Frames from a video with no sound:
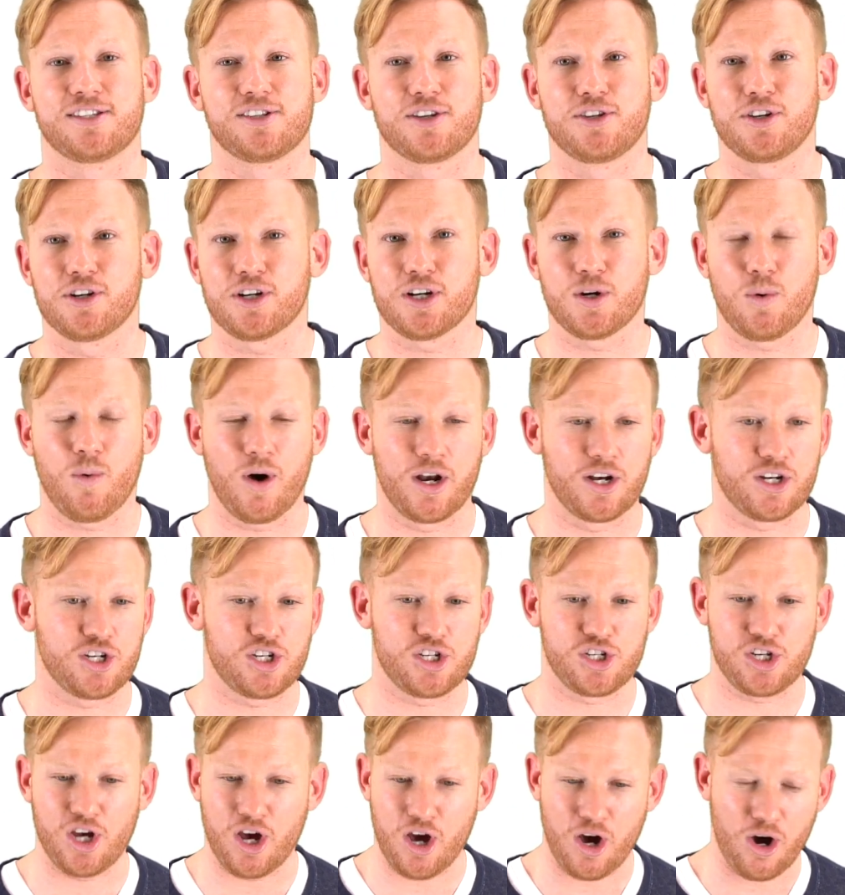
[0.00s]
So you're going to want
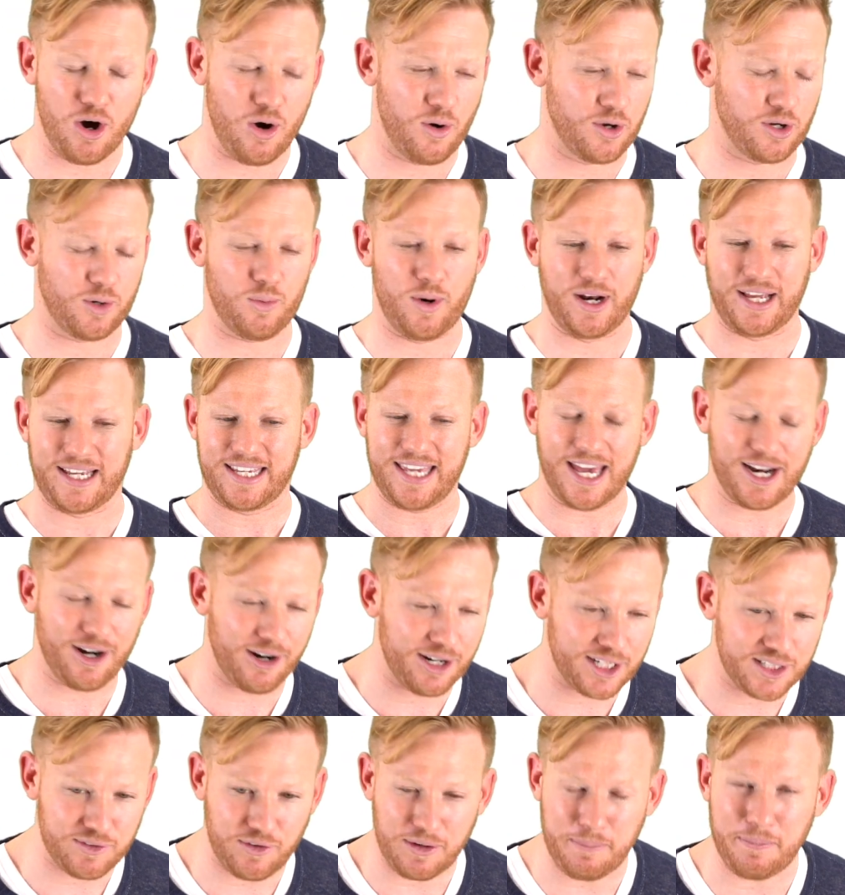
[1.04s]
to get
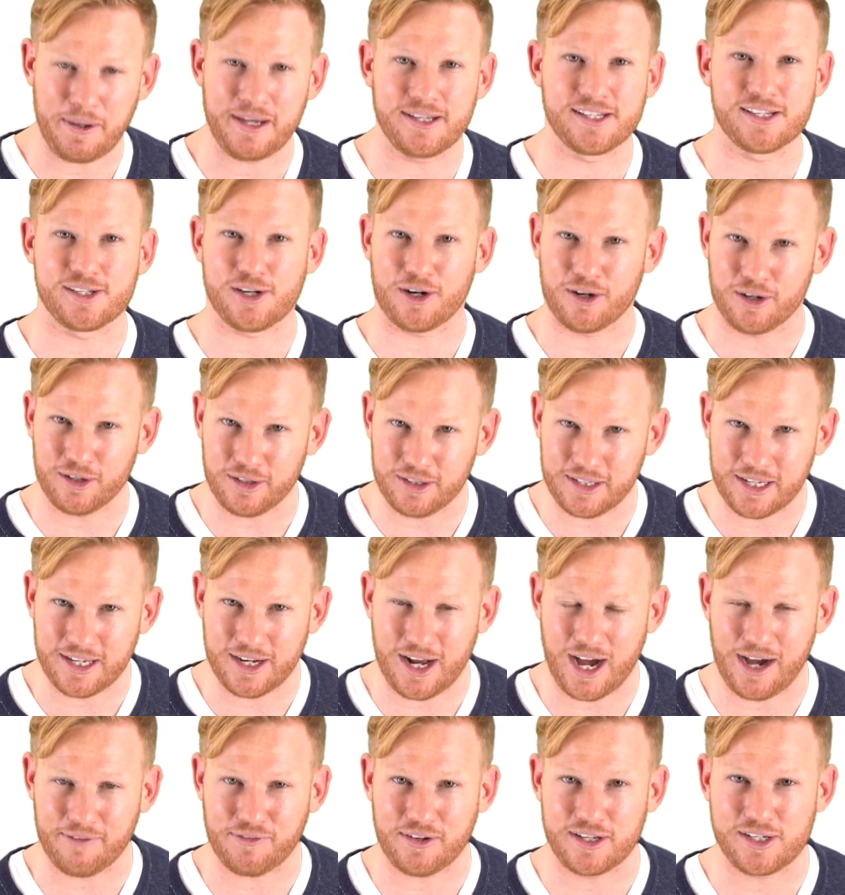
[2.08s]
RSVPs as early and
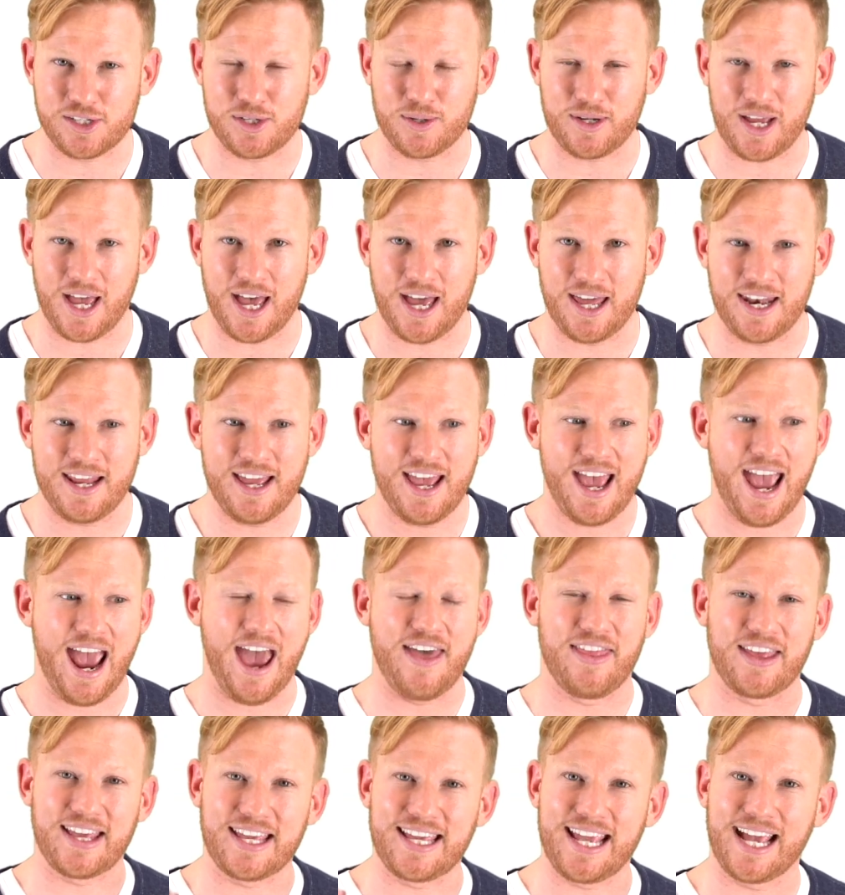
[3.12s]
often as you can,
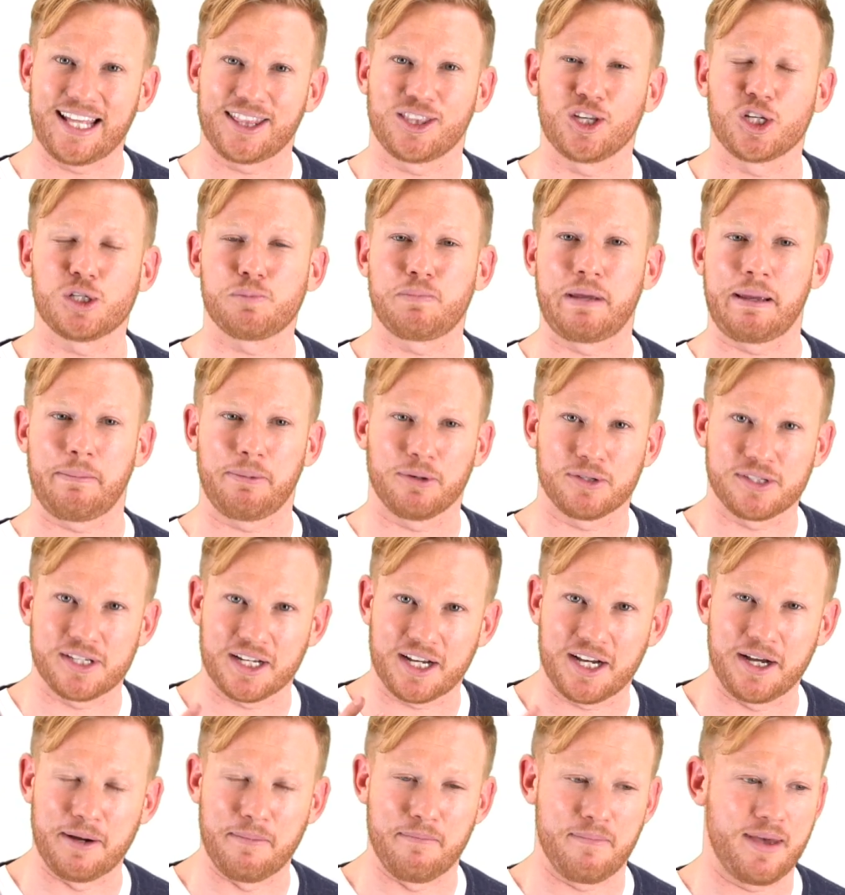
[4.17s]
and then get those people to
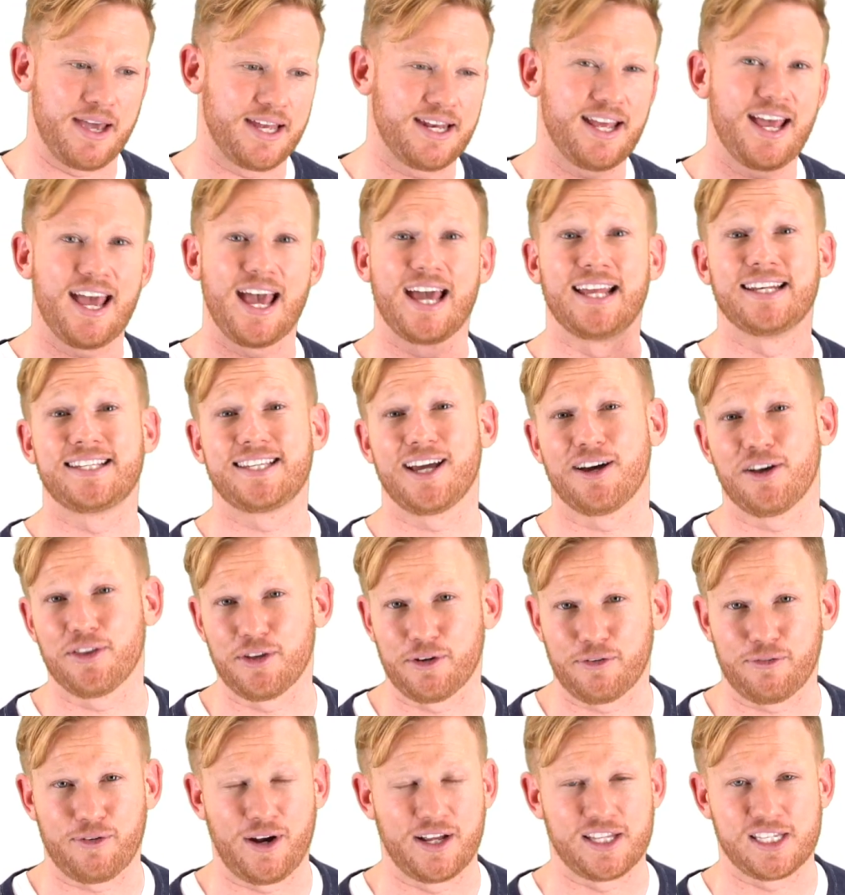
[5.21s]
commit and tell
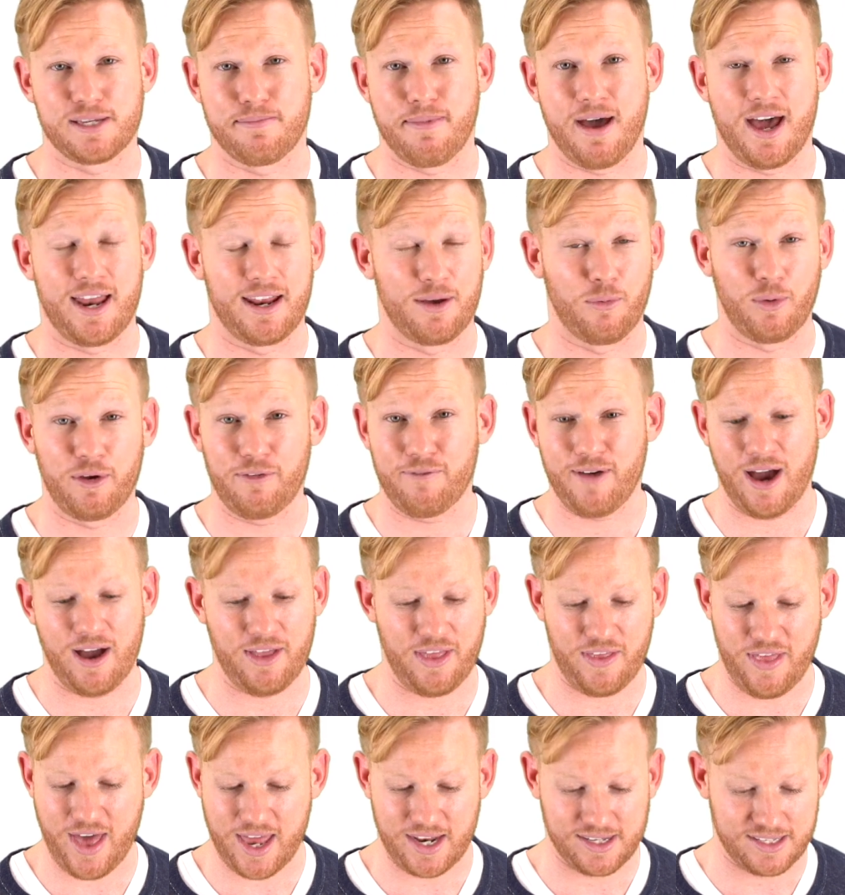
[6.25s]
their friends about it. We
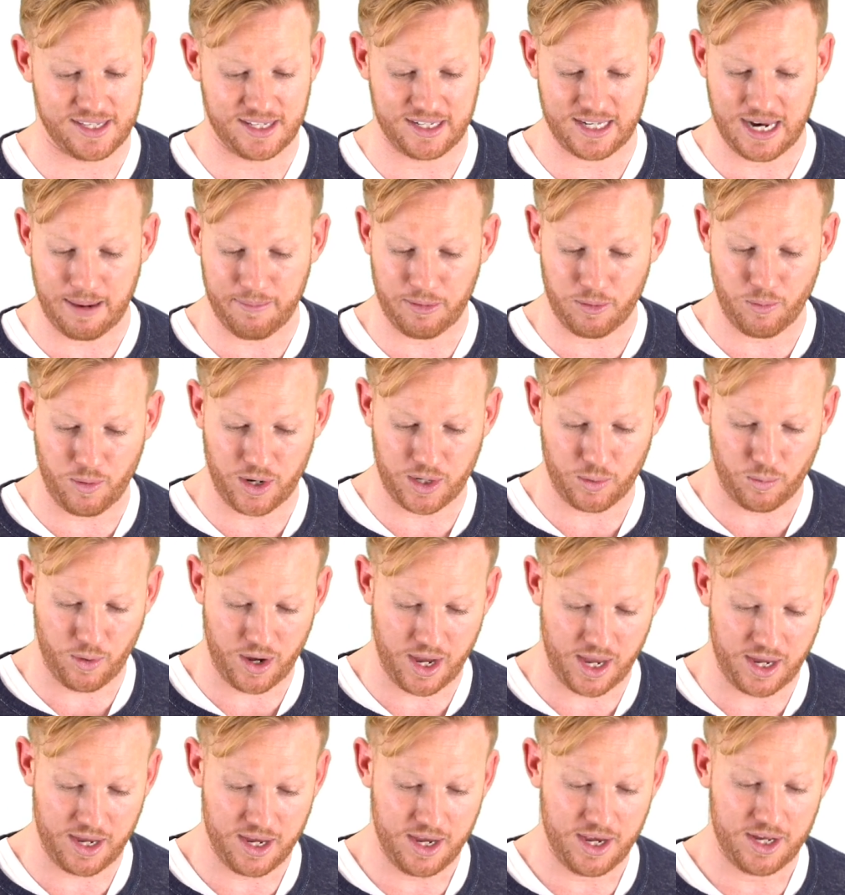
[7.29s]
found that is the number 1
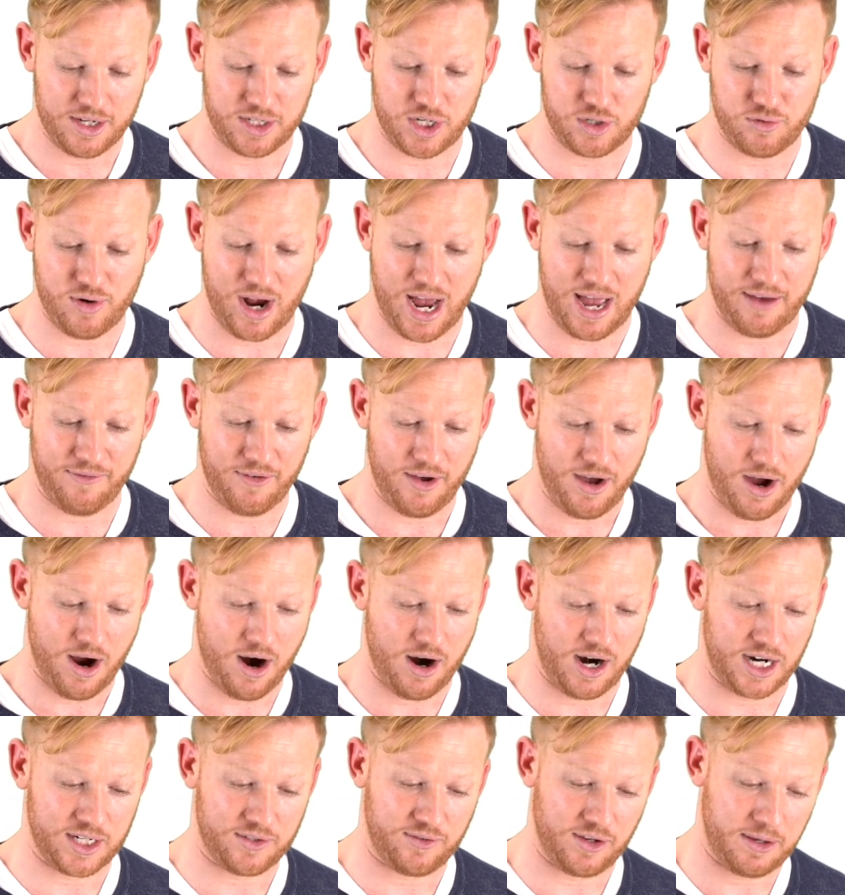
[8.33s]
way to drive
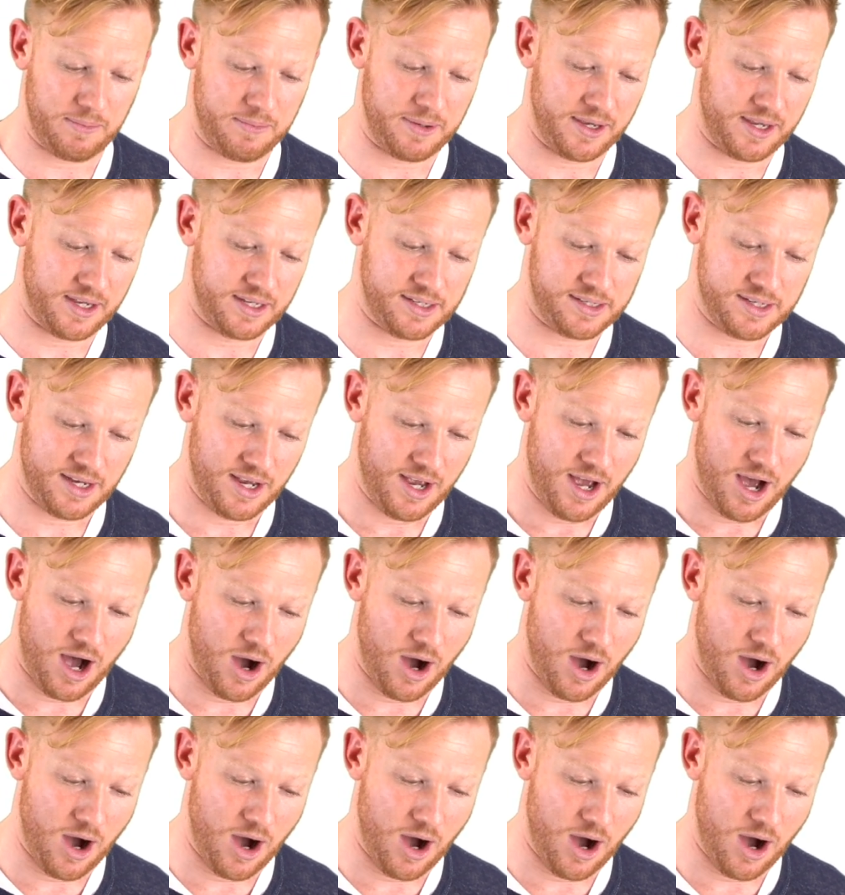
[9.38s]
RSVPs.